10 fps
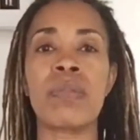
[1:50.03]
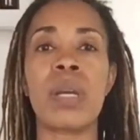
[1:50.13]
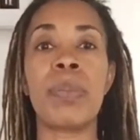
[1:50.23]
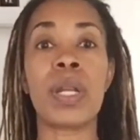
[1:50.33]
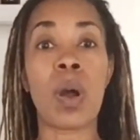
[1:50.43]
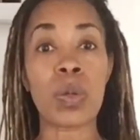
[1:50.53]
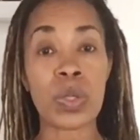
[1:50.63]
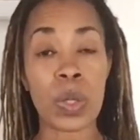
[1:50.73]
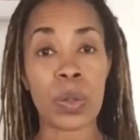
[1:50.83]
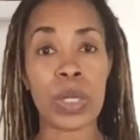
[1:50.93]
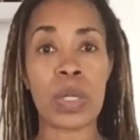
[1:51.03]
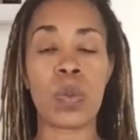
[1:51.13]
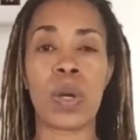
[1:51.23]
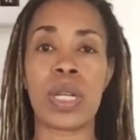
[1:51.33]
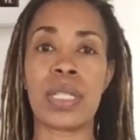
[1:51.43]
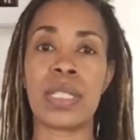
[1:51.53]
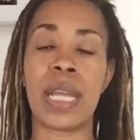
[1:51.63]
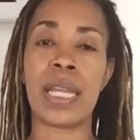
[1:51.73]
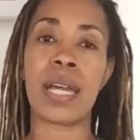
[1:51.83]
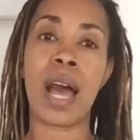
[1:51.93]
But also he was
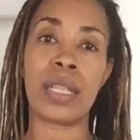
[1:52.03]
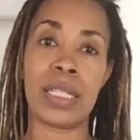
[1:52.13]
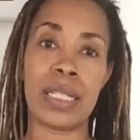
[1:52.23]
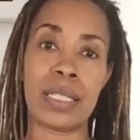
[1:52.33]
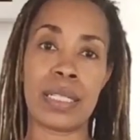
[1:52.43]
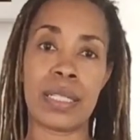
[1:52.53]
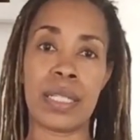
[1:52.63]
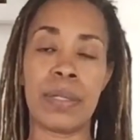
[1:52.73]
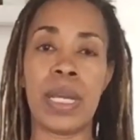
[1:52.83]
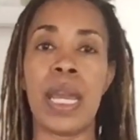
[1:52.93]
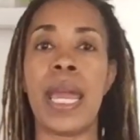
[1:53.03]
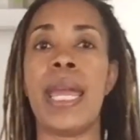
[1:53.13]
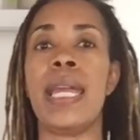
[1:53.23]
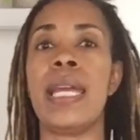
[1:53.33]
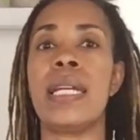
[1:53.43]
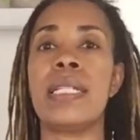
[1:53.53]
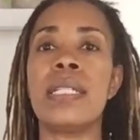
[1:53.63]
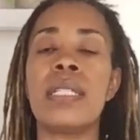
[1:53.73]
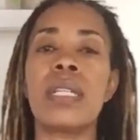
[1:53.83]
a colonist. And